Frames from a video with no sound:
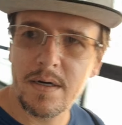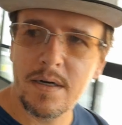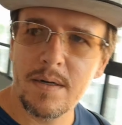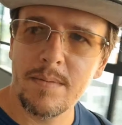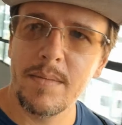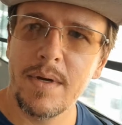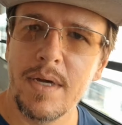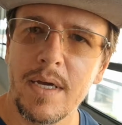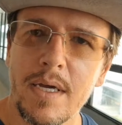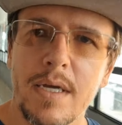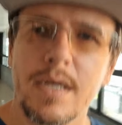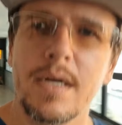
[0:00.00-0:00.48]
gonna
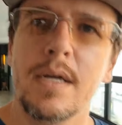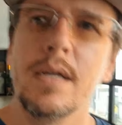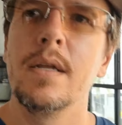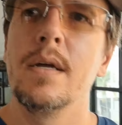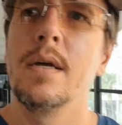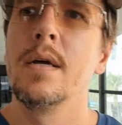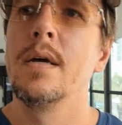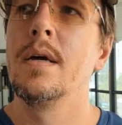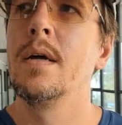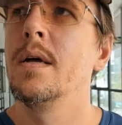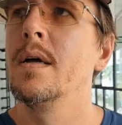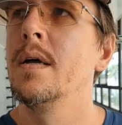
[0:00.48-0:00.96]
make it.
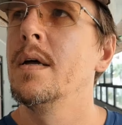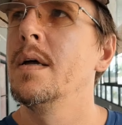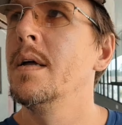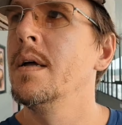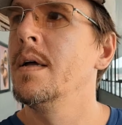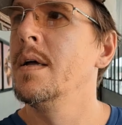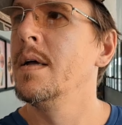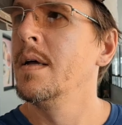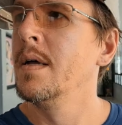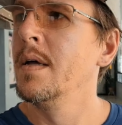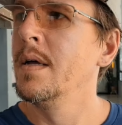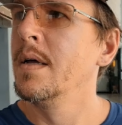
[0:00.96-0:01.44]

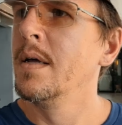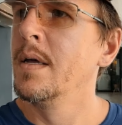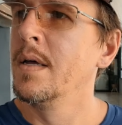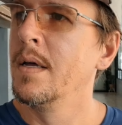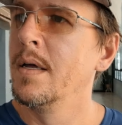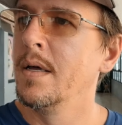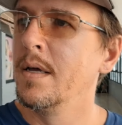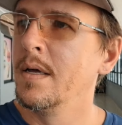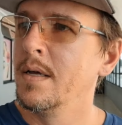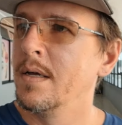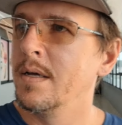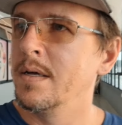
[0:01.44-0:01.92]

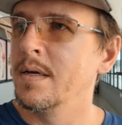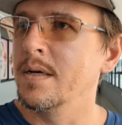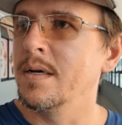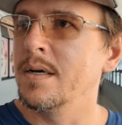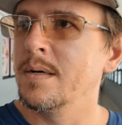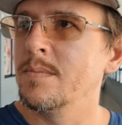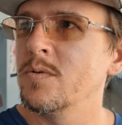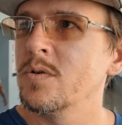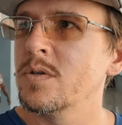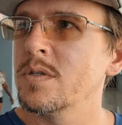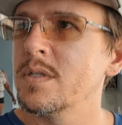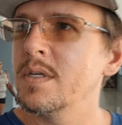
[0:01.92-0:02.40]

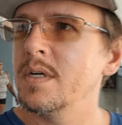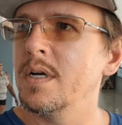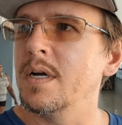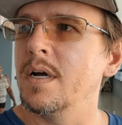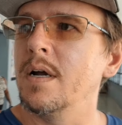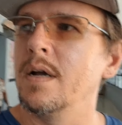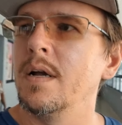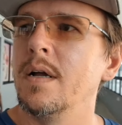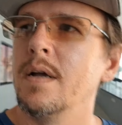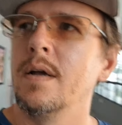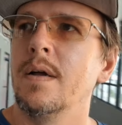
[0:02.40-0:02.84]
Almost there.